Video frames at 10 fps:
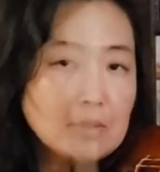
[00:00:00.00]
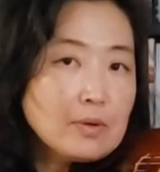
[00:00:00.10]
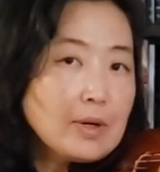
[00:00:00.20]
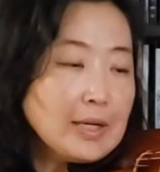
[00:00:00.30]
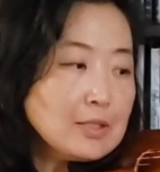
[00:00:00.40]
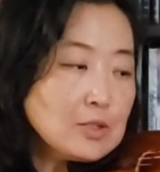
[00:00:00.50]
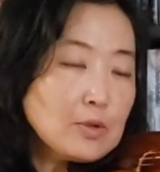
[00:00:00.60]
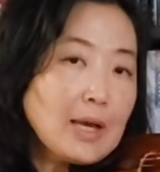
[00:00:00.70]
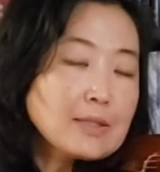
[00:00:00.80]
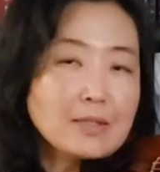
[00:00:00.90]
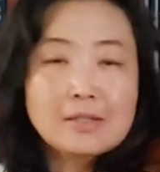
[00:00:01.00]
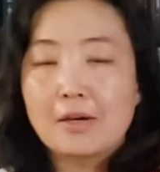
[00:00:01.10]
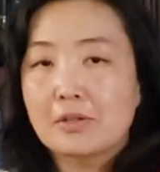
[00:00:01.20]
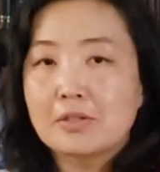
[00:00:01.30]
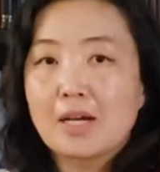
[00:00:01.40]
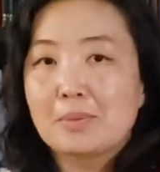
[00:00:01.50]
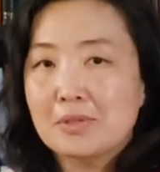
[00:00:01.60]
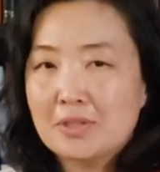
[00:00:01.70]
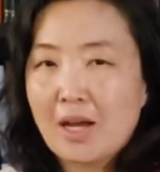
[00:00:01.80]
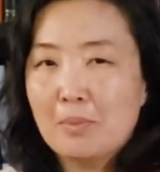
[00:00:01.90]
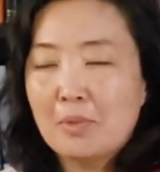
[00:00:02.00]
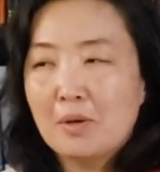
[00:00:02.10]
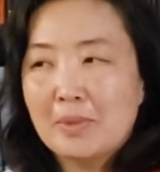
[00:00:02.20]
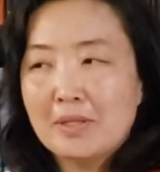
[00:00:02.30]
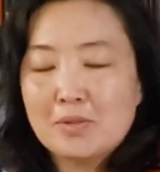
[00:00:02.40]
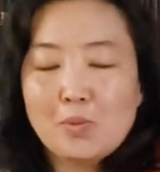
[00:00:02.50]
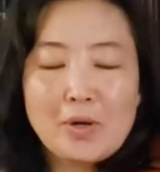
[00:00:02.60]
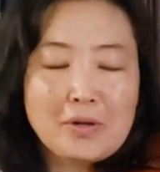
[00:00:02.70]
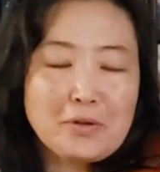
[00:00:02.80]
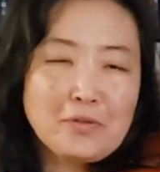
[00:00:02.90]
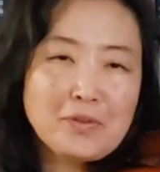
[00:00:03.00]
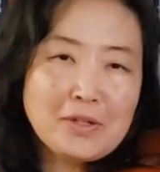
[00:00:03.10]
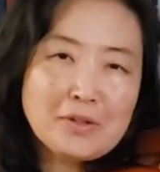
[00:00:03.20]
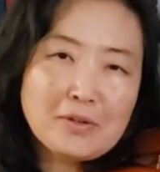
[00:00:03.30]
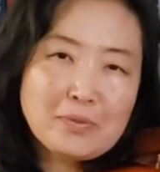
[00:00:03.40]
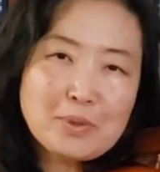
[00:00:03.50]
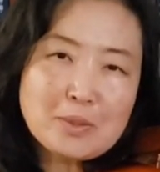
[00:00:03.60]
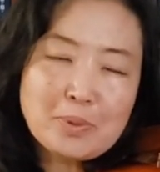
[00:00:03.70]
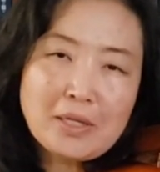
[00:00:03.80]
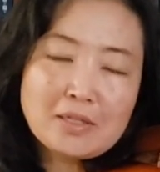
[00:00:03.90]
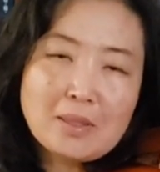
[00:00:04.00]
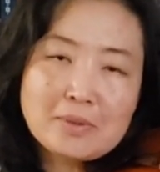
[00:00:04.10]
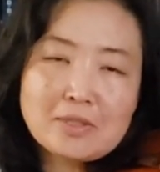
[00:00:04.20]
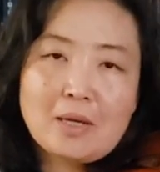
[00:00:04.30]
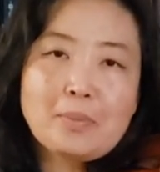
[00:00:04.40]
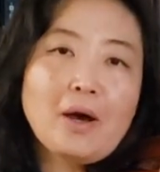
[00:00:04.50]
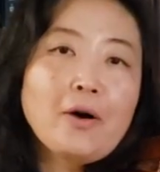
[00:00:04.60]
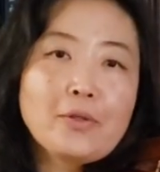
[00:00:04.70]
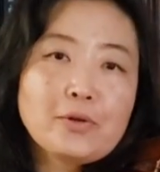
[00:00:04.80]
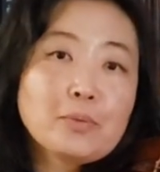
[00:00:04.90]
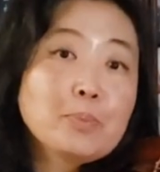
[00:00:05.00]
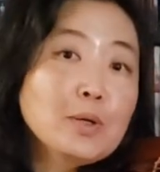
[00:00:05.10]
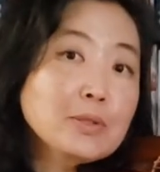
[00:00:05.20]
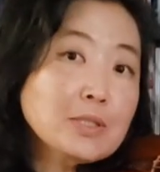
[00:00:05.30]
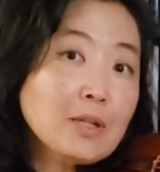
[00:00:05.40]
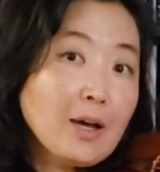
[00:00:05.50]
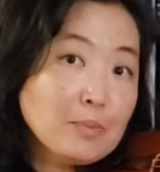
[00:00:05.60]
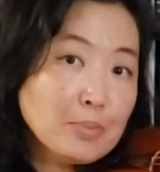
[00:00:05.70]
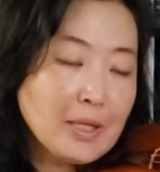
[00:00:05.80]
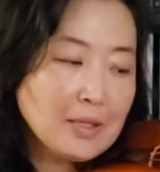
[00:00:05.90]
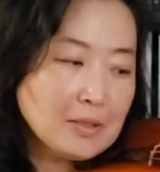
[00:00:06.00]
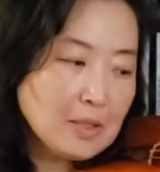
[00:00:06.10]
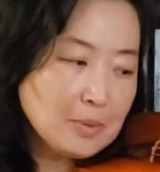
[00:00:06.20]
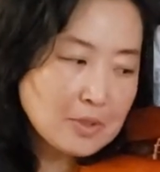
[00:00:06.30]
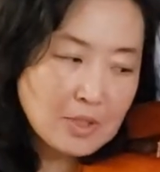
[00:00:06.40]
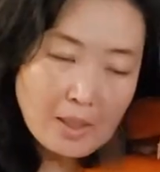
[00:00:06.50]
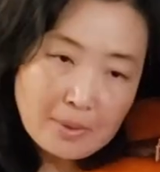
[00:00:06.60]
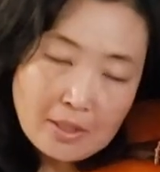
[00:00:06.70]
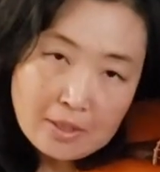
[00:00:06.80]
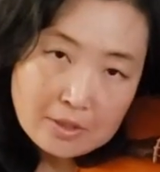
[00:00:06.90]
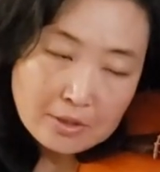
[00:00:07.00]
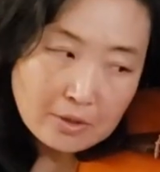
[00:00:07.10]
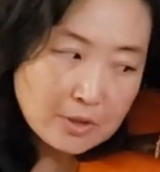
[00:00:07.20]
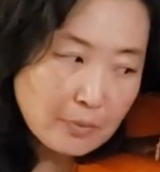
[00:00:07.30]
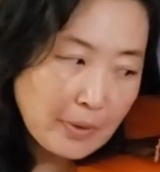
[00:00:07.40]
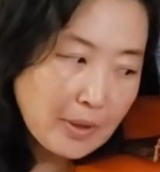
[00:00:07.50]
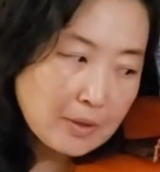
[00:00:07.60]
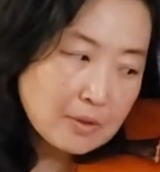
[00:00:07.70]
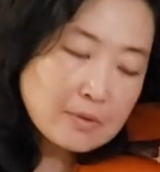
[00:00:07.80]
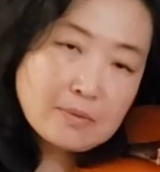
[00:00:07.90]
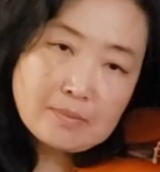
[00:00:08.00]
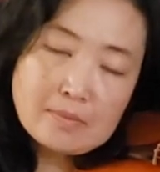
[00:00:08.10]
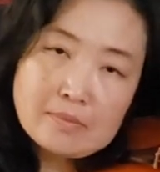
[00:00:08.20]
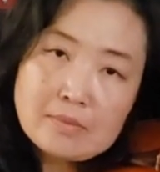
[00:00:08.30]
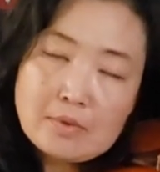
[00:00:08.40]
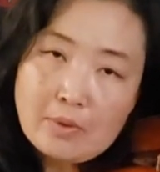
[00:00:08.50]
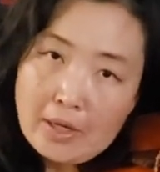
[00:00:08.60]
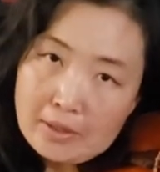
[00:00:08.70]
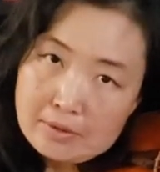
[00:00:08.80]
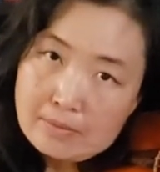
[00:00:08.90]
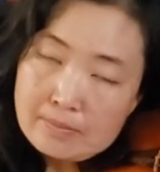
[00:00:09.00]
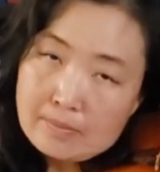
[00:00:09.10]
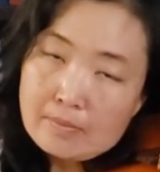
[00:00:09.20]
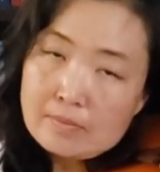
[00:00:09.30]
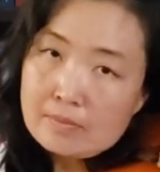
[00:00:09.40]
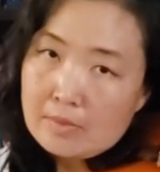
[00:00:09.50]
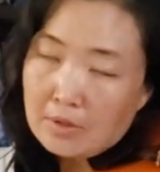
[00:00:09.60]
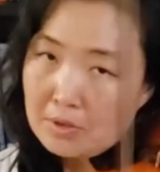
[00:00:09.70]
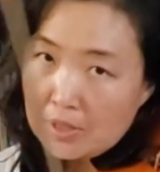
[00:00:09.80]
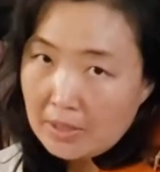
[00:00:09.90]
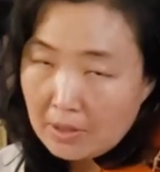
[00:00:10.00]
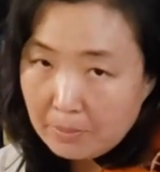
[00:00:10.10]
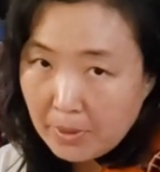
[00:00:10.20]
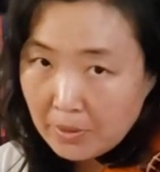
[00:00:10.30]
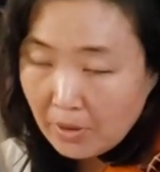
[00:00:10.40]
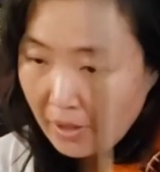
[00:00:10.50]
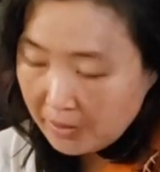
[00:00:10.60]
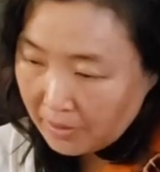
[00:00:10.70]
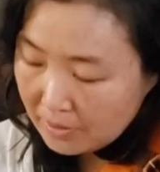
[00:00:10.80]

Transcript: right? So that's another double stop moment where your finger is playing a double stop, although your bow is not playing a double stop. So we go, right? You see, they're both on,